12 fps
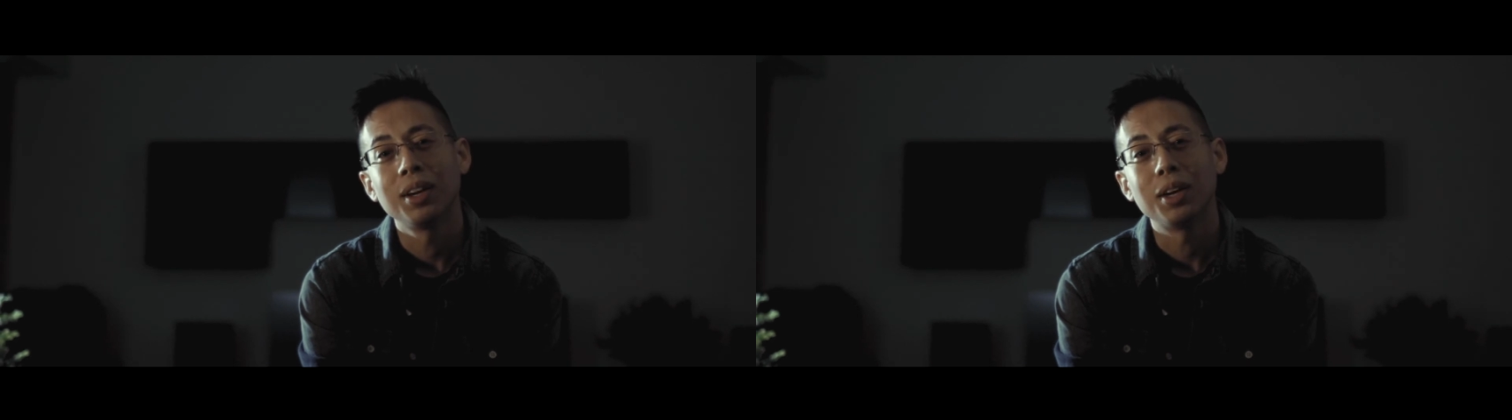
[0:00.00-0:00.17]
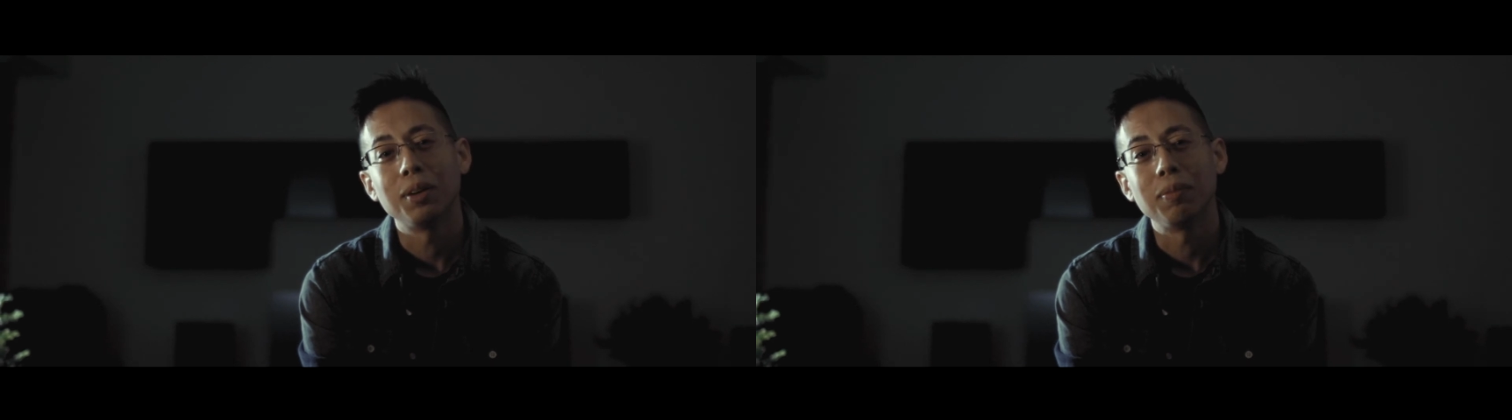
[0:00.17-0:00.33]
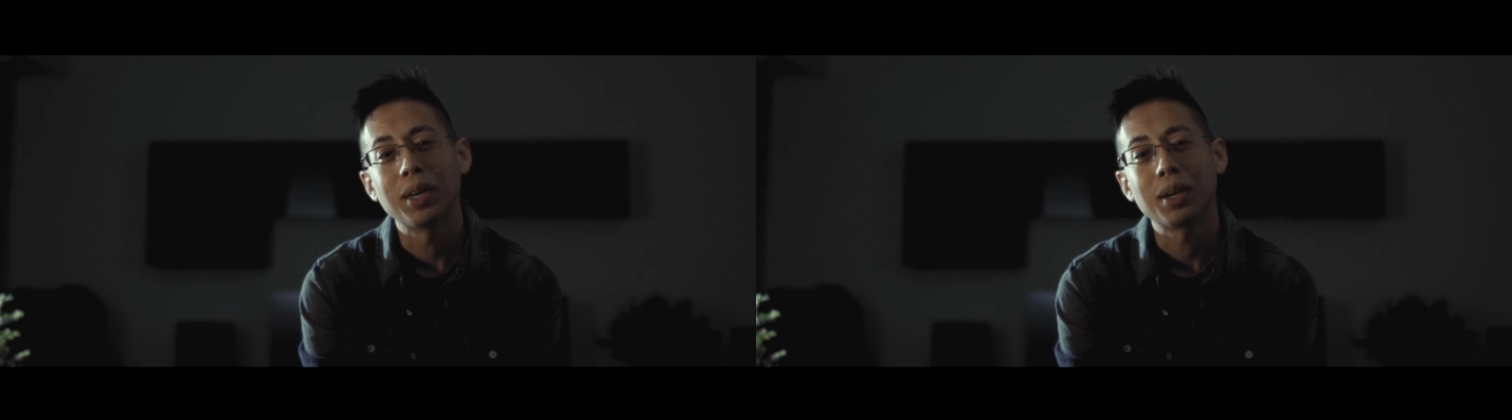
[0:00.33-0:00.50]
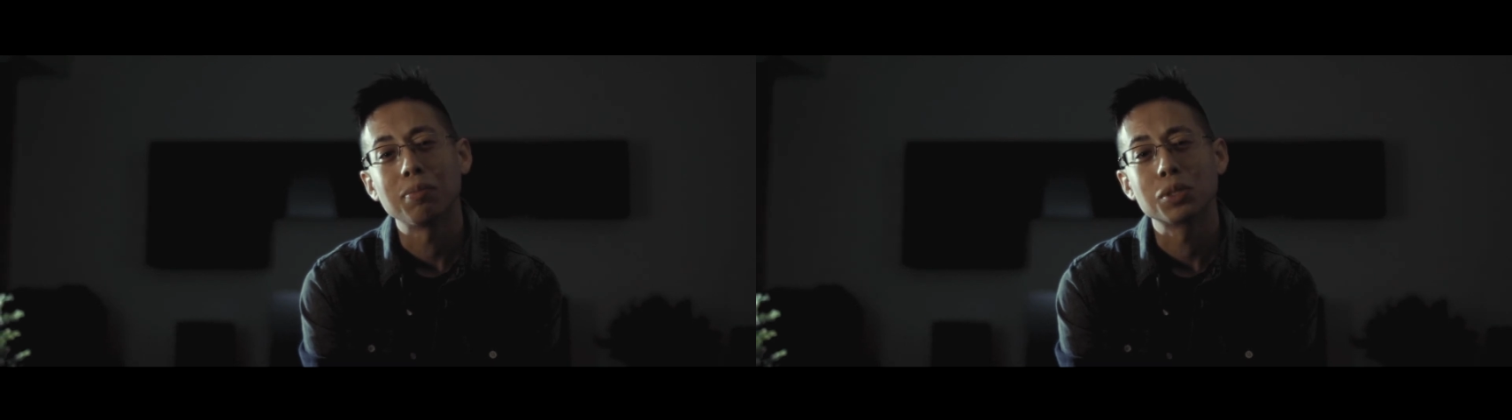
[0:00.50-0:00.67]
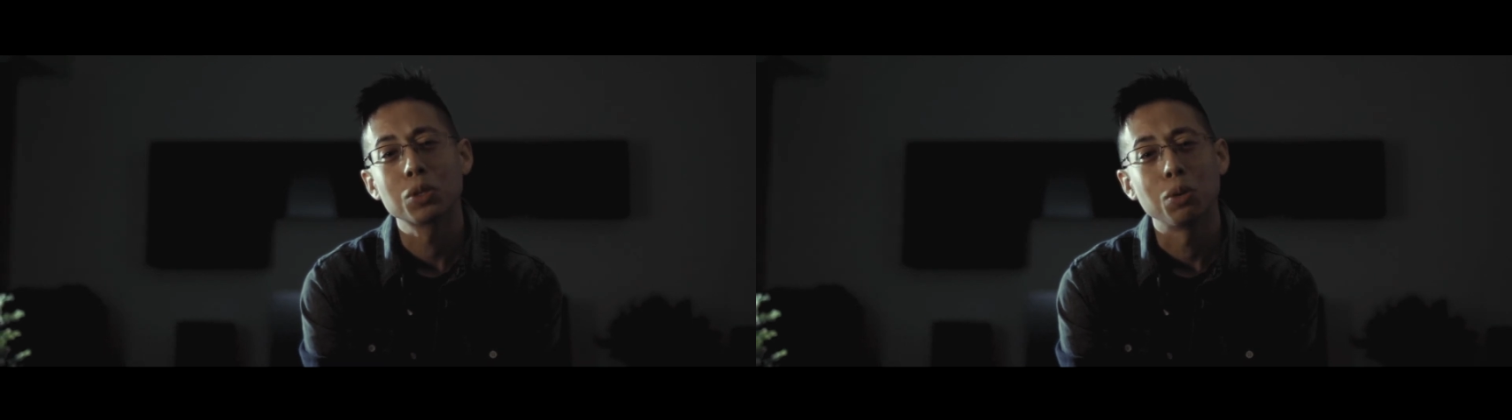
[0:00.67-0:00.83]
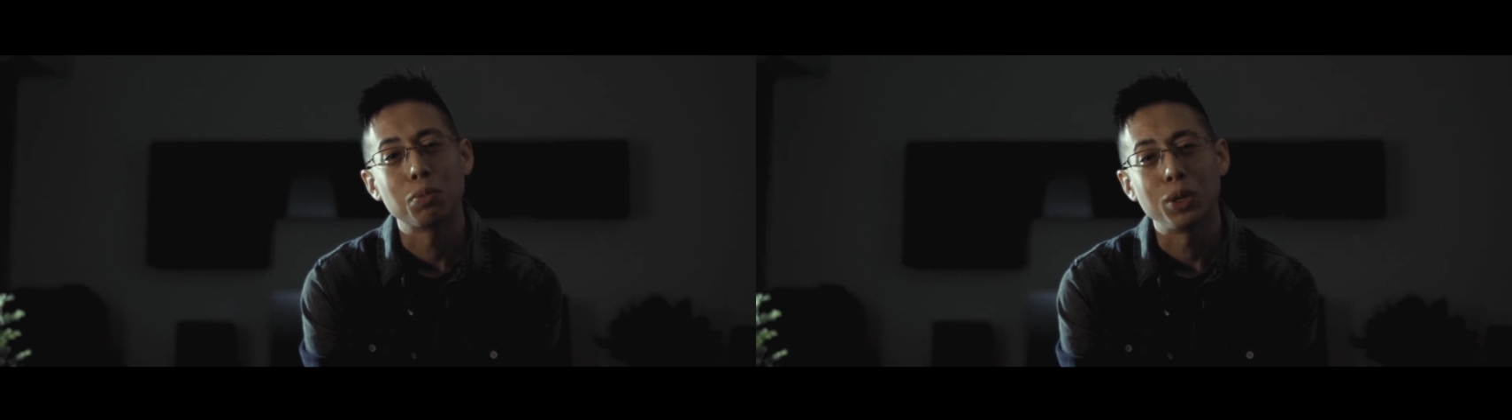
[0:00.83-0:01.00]
and I'm
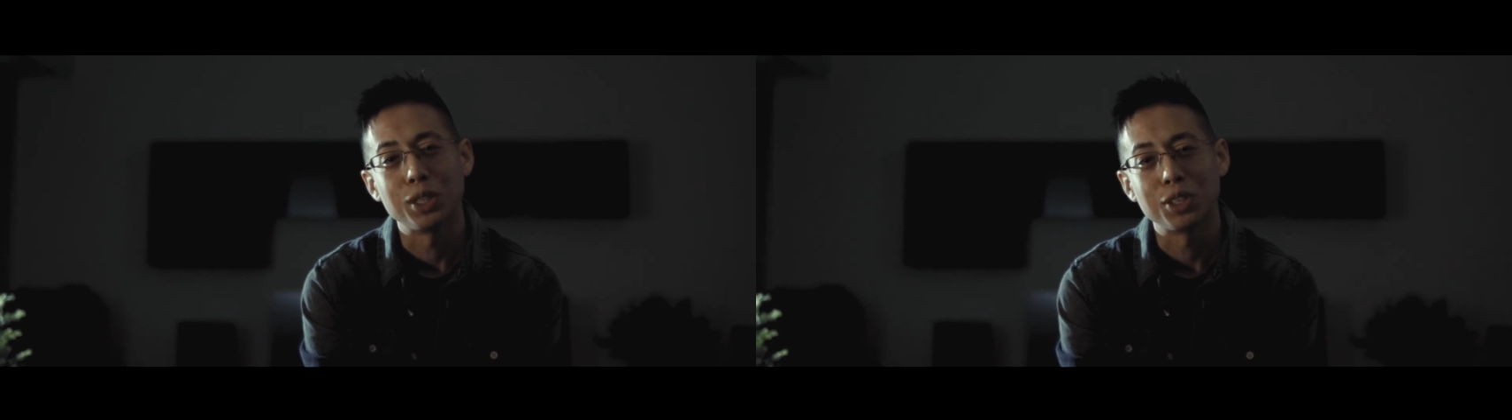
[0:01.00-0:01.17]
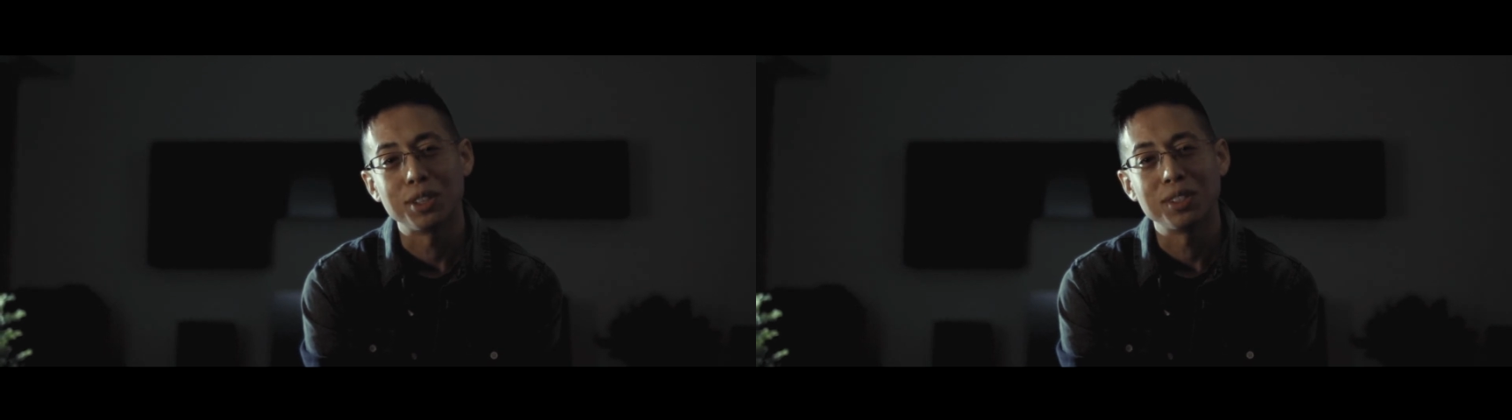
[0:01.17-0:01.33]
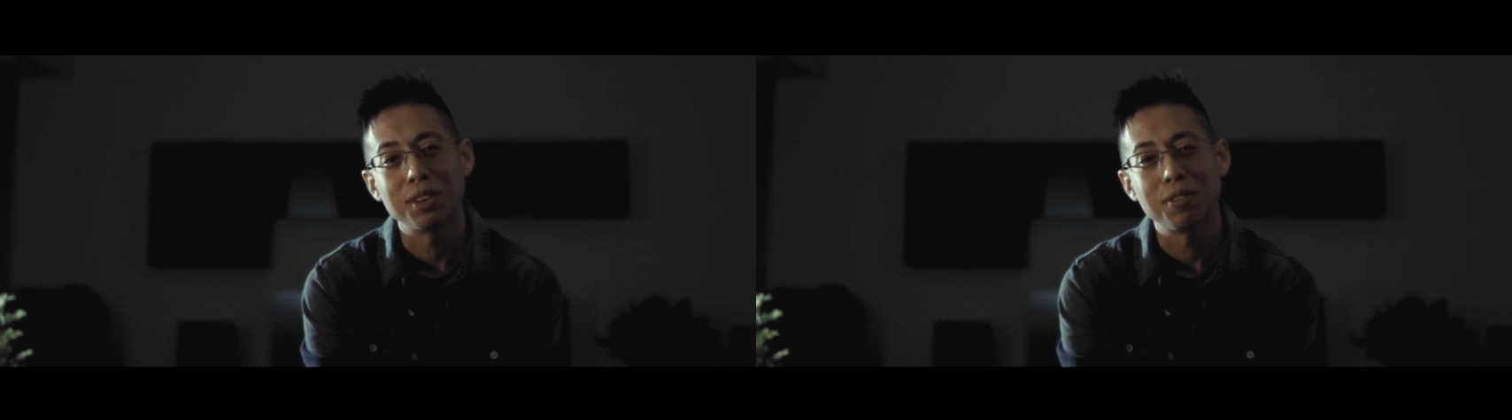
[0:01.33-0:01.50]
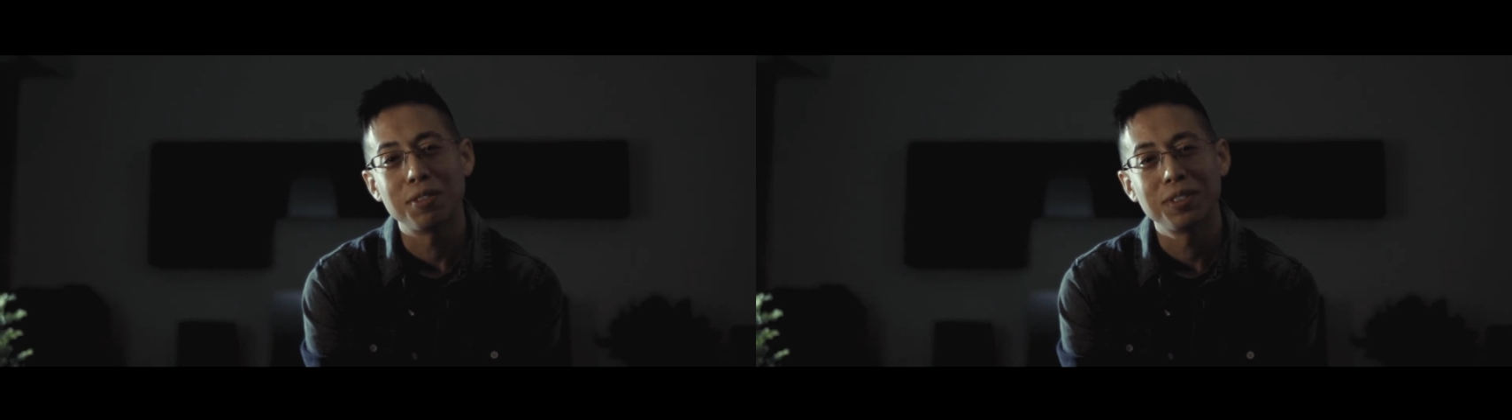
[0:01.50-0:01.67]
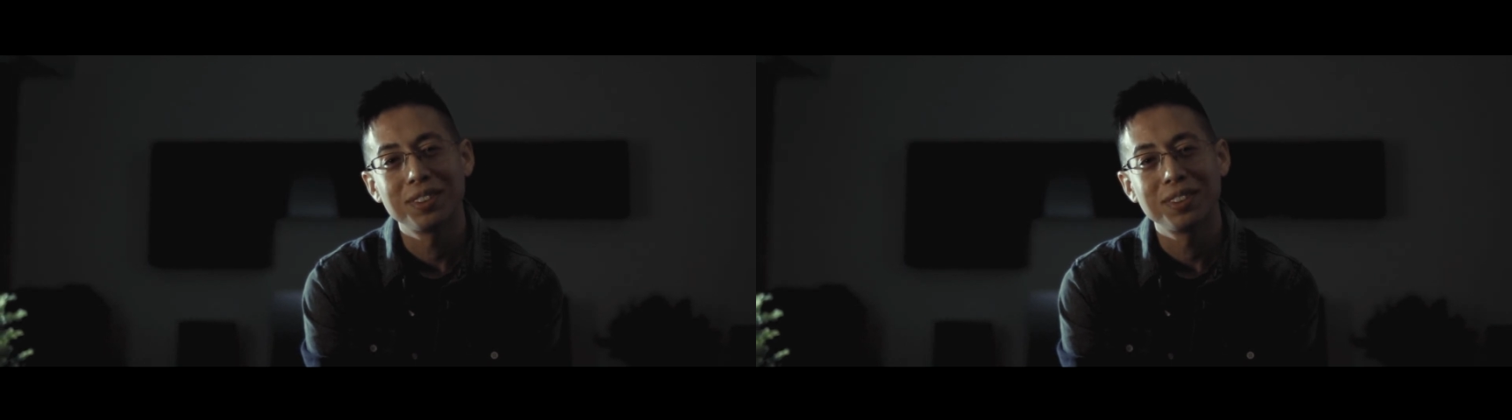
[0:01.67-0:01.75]
so appreciative.